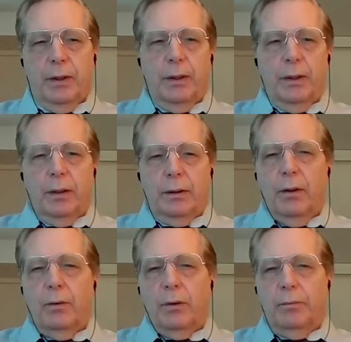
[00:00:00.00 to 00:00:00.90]

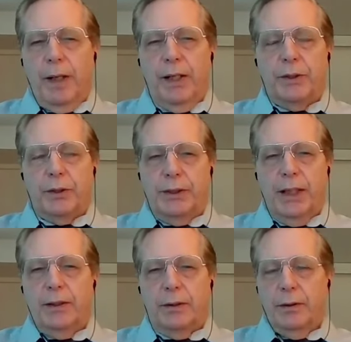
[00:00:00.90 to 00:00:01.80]
local major
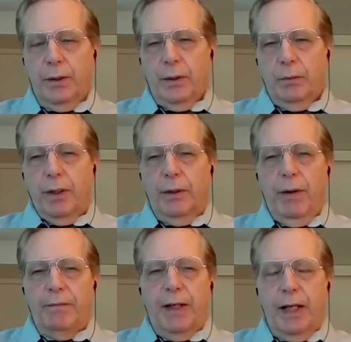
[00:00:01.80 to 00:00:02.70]
center where you have an